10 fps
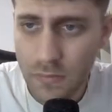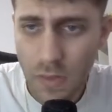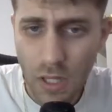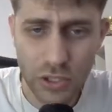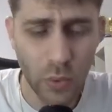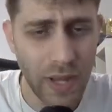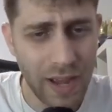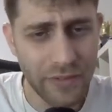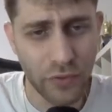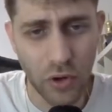So yeah,
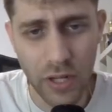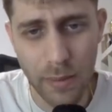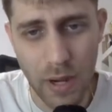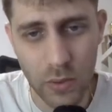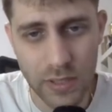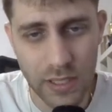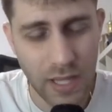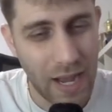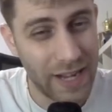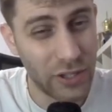I forgot about it,
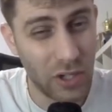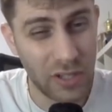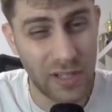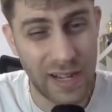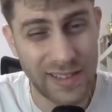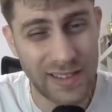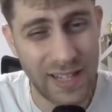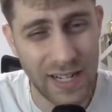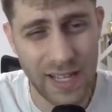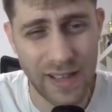I
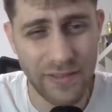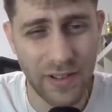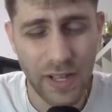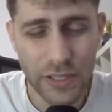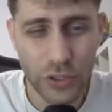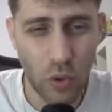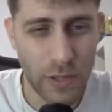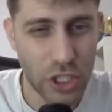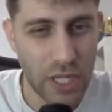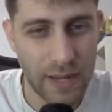didn't have so
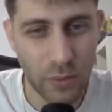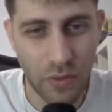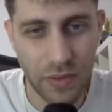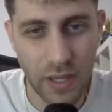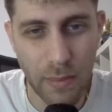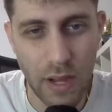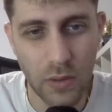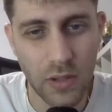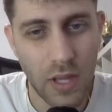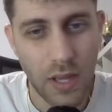much time to think
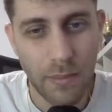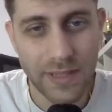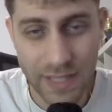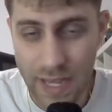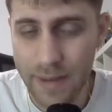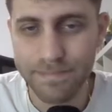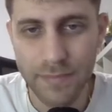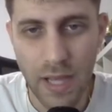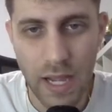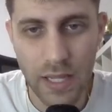about, but yeah,
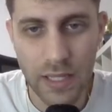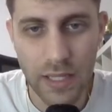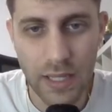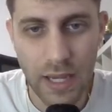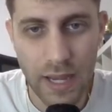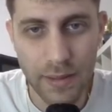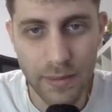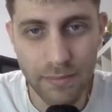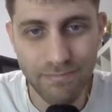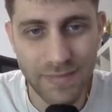
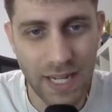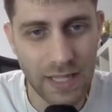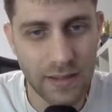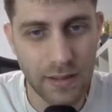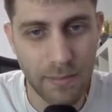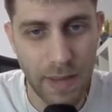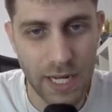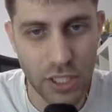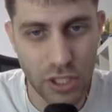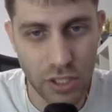I didn't
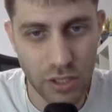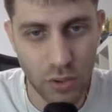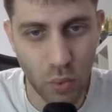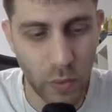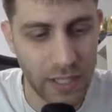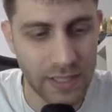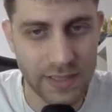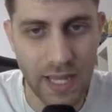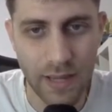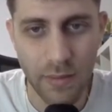manage to win this
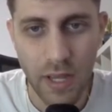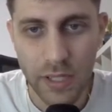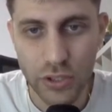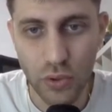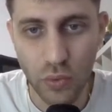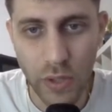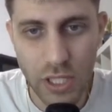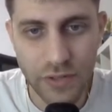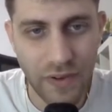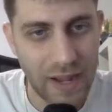game. So rook
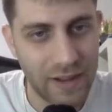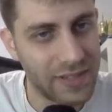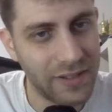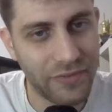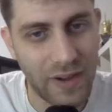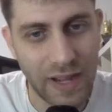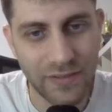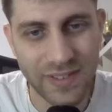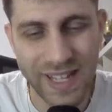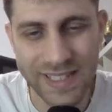h5,
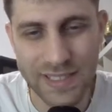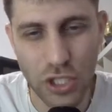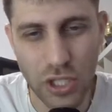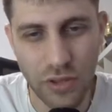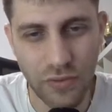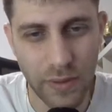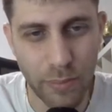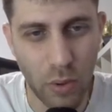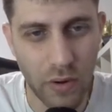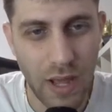d5, takes the g3
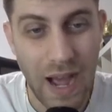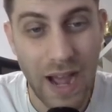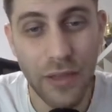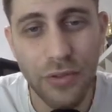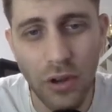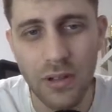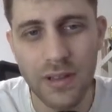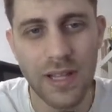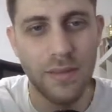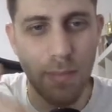pawn. I
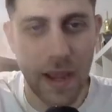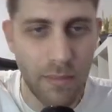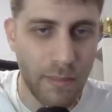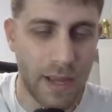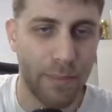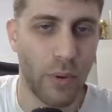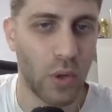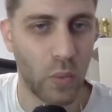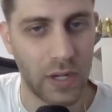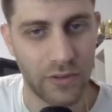thought that maybe my
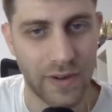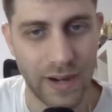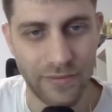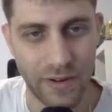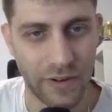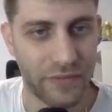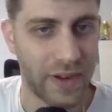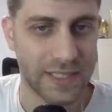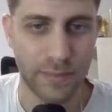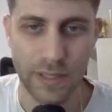pawn will run very
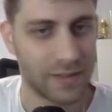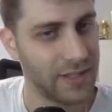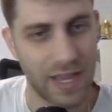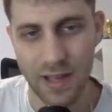fast, but yeah,